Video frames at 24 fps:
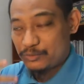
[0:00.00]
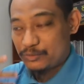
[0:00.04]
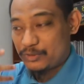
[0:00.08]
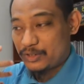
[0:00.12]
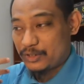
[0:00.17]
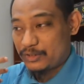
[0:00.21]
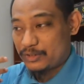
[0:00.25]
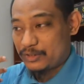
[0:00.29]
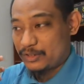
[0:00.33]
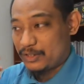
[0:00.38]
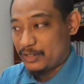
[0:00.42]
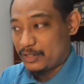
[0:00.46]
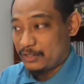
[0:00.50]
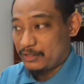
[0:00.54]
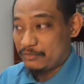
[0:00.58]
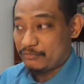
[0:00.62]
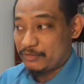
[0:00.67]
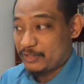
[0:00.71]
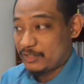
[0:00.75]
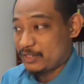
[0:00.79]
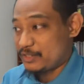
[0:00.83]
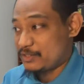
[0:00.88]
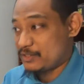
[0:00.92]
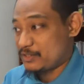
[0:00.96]
to get the
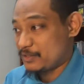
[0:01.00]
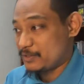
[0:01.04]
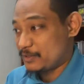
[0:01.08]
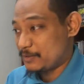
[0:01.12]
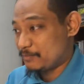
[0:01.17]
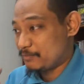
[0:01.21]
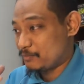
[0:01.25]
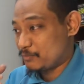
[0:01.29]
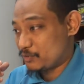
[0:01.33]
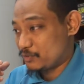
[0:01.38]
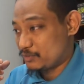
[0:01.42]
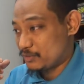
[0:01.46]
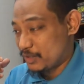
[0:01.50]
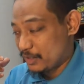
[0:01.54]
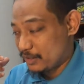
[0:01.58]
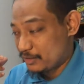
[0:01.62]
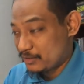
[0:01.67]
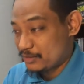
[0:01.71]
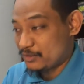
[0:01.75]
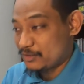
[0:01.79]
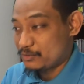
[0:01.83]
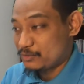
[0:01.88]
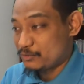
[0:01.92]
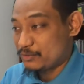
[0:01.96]
clarification
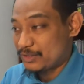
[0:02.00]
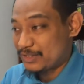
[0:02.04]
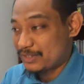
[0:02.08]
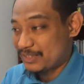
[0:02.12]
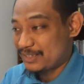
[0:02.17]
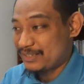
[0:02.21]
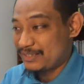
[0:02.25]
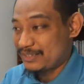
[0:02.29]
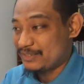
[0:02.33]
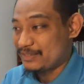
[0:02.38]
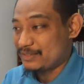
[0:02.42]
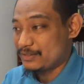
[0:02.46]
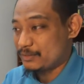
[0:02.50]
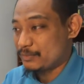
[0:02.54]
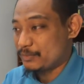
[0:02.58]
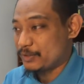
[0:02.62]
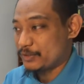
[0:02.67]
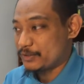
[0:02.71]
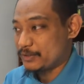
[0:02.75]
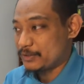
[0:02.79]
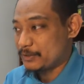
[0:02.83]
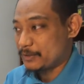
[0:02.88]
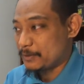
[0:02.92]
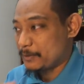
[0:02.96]
until you're clear
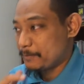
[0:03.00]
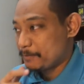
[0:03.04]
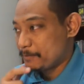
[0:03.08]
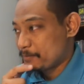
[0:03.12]
about it,